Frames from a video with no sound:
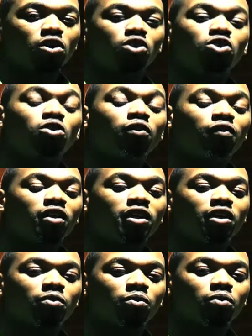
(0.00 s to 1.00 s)
Do it for
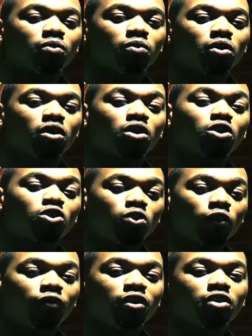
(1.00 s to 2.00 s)
them. Do it
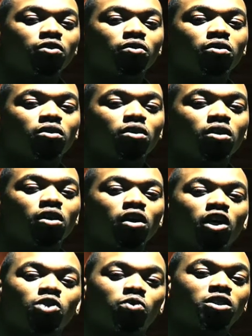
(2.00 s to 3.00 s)
for you.
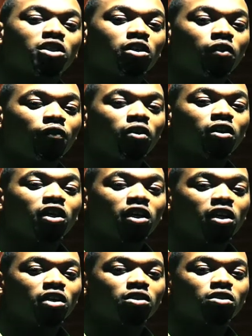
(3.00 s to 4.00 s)
Because what's good for the
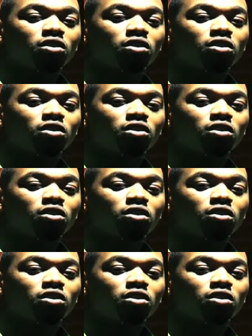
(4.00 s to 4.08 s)
kids